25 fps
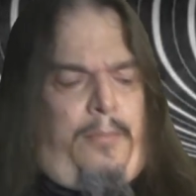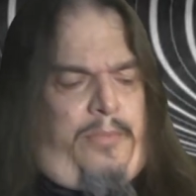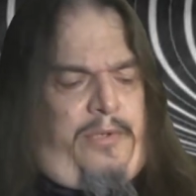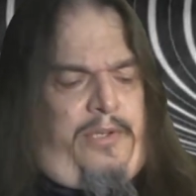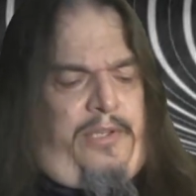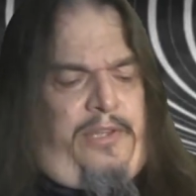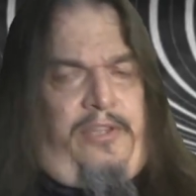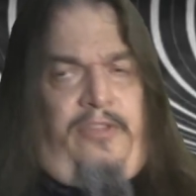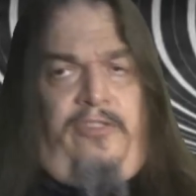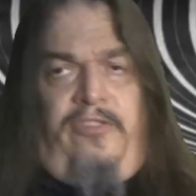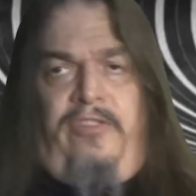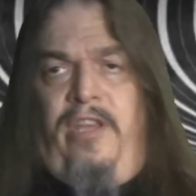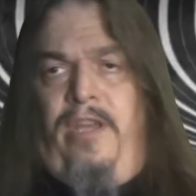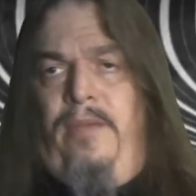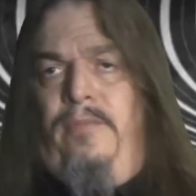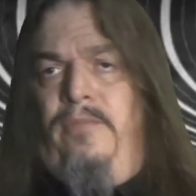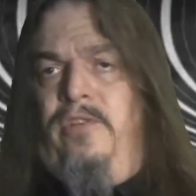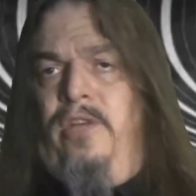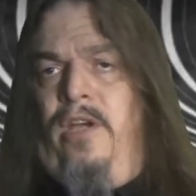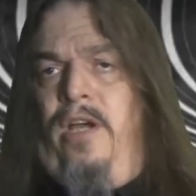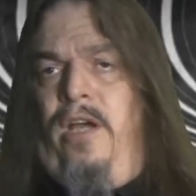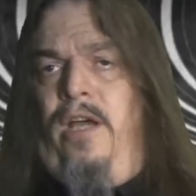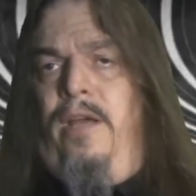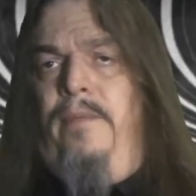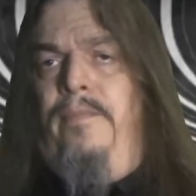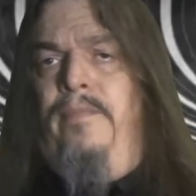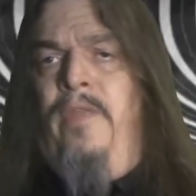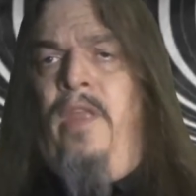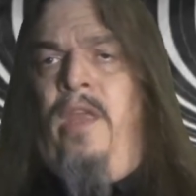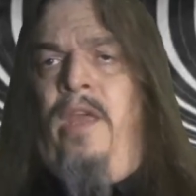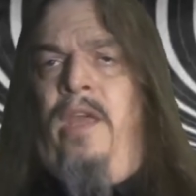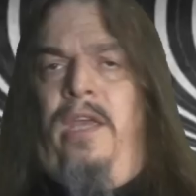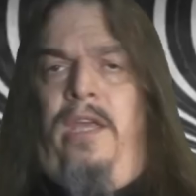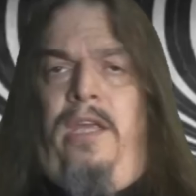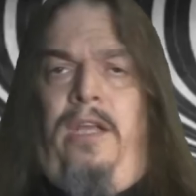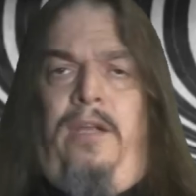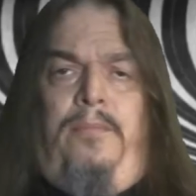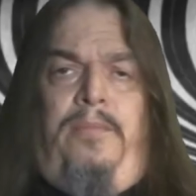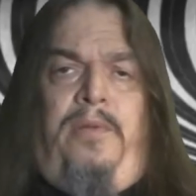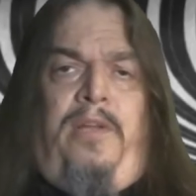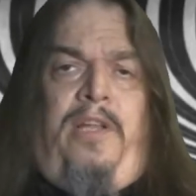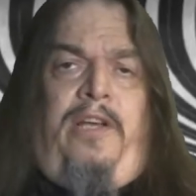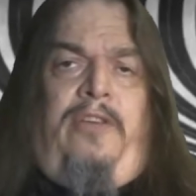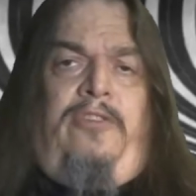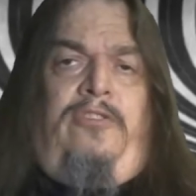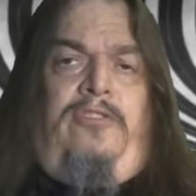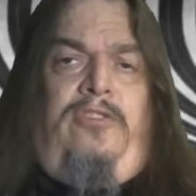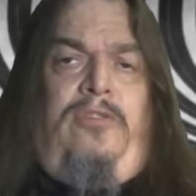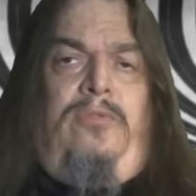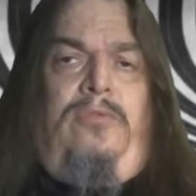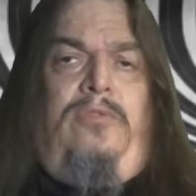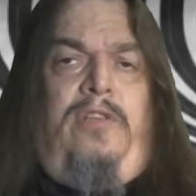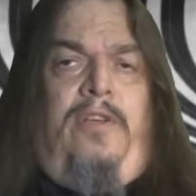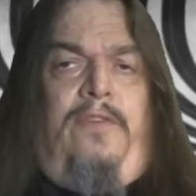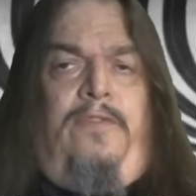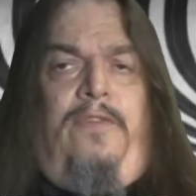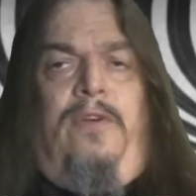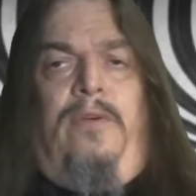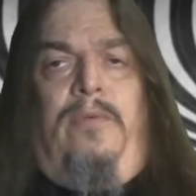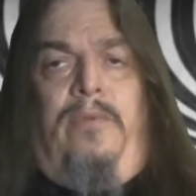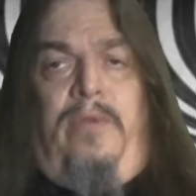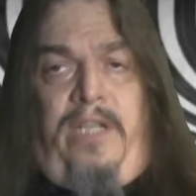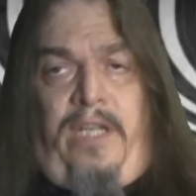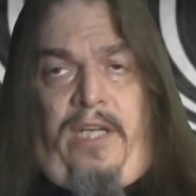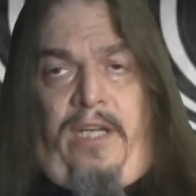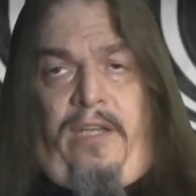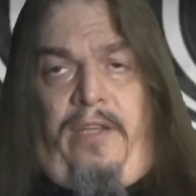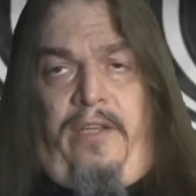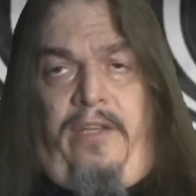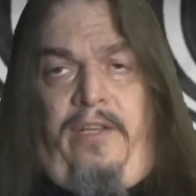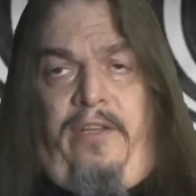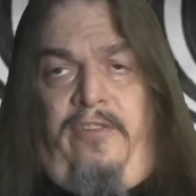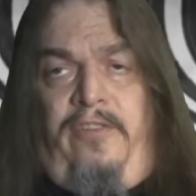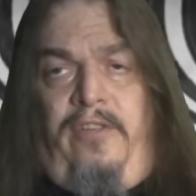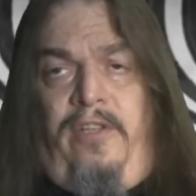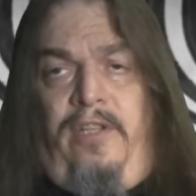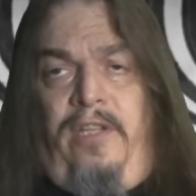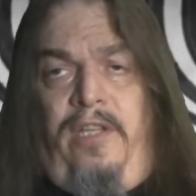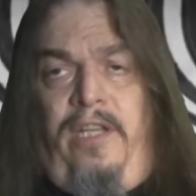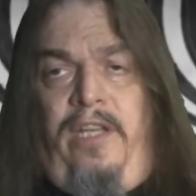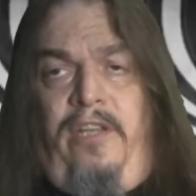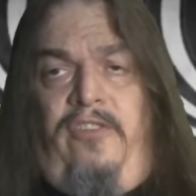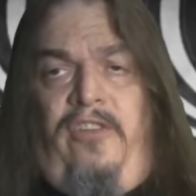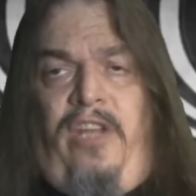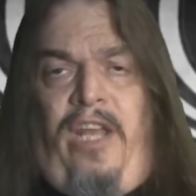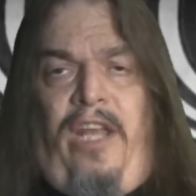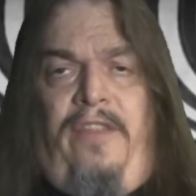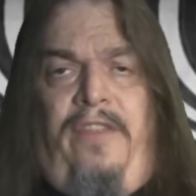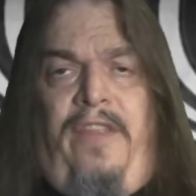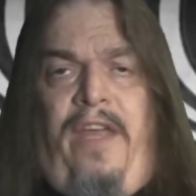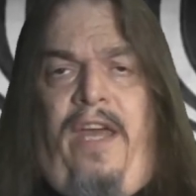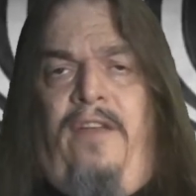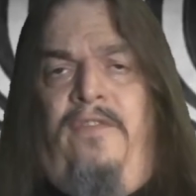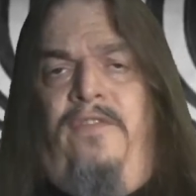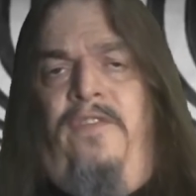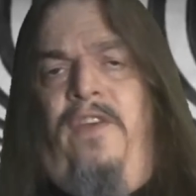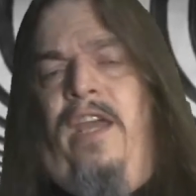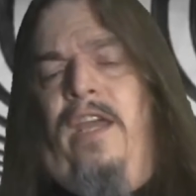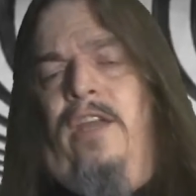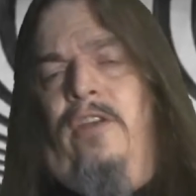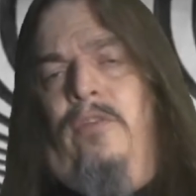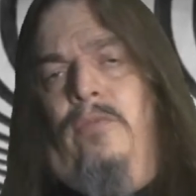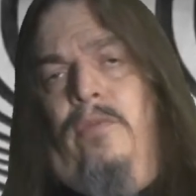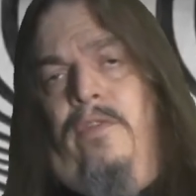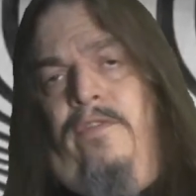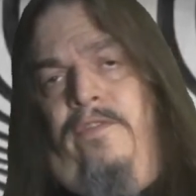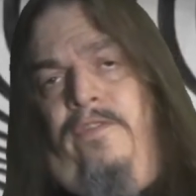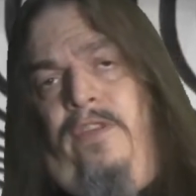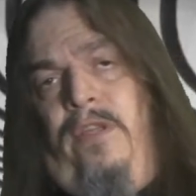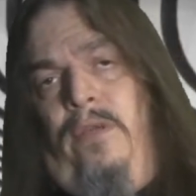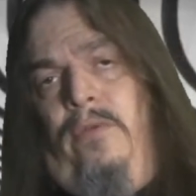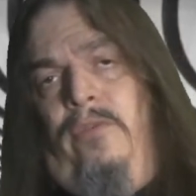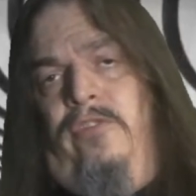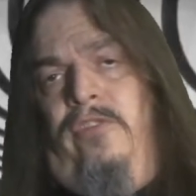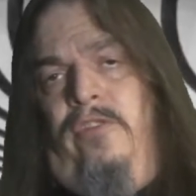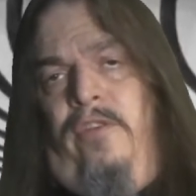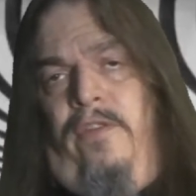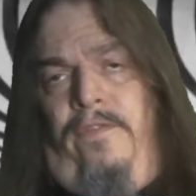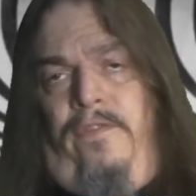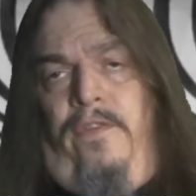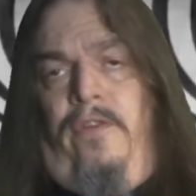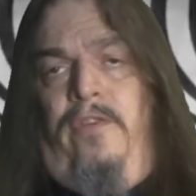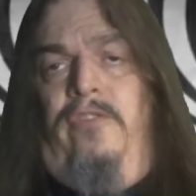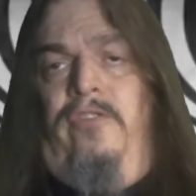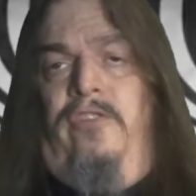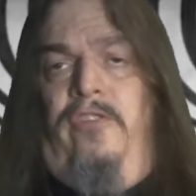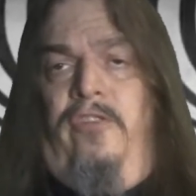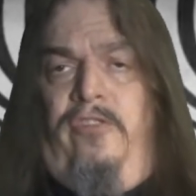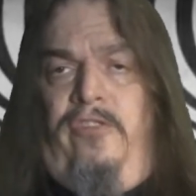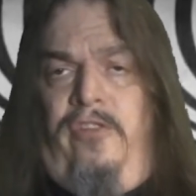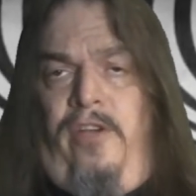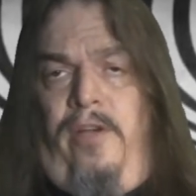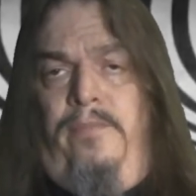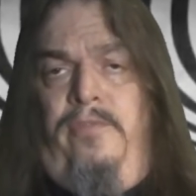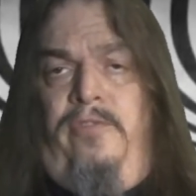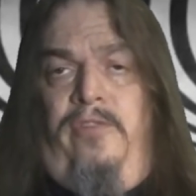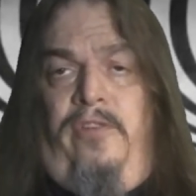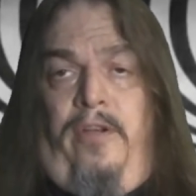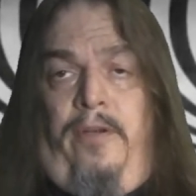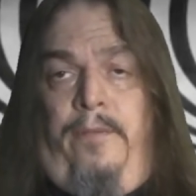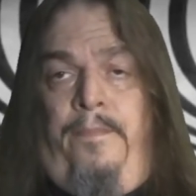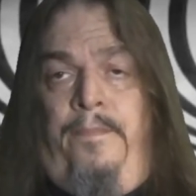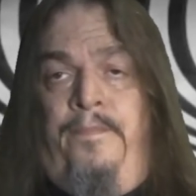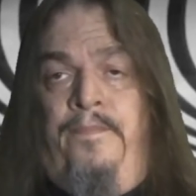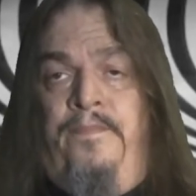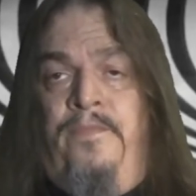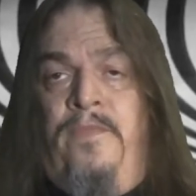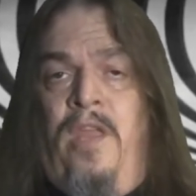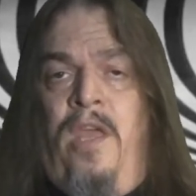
But at the same time, it implies two different realities at least, and that fact refutes the first assumption.